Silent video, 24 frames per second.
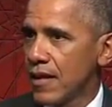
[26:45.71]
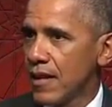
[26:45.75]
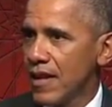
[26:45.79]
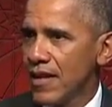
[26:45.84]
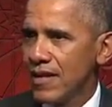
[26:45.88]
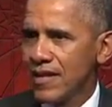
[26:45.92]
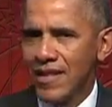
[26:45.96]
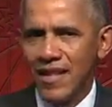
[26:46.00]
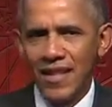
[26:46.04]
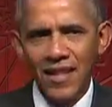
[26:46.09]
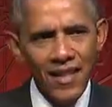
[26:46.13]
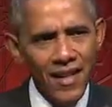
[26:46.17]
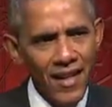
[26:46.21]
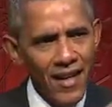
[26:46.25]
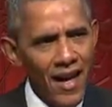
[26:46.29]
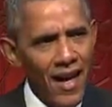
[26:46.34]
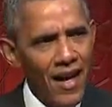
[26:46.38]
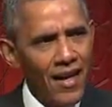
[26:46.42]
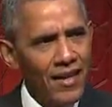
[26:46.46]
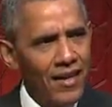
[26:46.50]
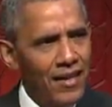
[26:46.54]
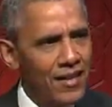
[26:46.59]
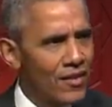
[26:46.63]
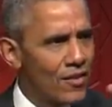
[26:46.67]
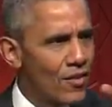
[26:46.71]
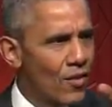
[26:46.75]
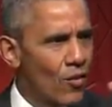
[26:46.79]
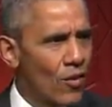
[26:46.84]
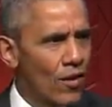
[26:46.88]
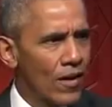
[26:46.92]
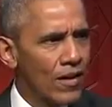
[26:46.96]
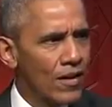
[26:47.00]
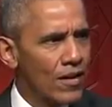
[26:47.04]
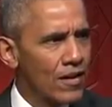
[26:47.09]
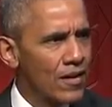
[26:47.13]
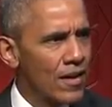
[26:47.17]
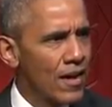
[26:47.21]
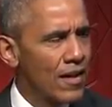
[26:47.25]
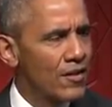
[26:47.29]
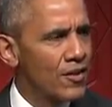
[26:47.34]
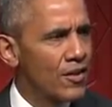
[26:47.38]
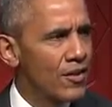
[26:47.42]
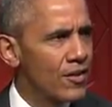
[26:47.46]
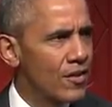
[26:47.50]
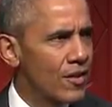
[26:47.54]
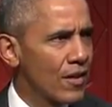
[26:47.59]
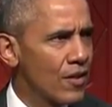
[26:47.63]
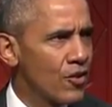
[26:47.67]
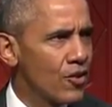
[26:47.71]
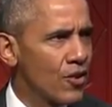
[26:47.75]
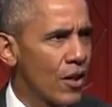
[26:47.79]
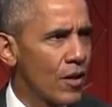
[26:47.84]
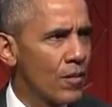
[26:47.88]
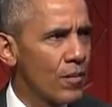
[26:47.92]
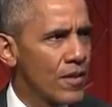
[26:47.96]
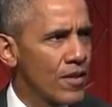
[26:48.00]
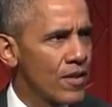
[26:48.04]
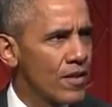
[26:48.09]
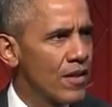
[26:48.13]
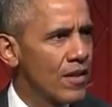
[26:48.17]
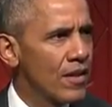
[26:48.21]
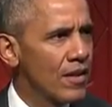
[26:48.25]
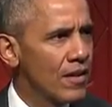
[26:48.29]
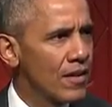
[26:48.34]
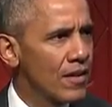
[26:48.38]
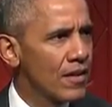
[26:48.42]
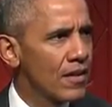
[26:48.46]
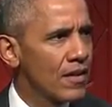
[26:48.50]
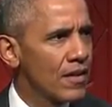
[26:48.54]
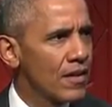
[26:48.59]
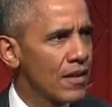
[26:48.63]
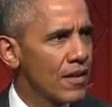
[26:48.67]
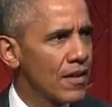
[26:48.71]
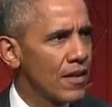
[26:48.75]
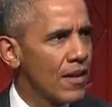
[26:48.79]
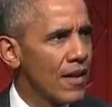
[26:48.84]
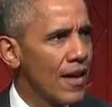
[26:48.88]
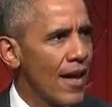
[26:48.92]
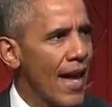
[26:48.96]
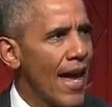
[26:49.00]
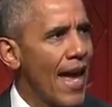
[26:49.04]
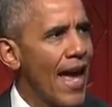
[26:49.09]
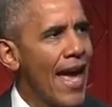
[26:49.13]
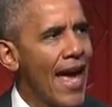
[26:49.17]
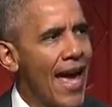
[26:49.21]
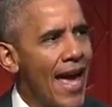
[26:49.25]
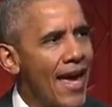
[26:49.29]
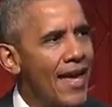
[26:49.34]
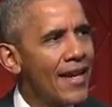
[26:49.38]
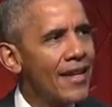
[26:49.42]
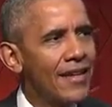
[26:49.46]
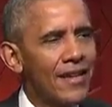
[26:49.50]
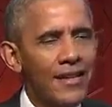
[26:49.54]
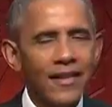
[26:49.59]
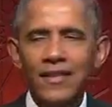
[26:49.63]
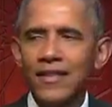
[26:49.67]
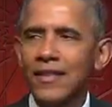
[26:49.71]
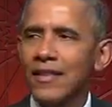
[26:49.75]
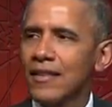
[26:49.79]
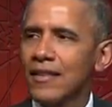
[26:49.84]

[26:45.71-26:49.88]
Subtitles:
is to deny these organizations legitimacy and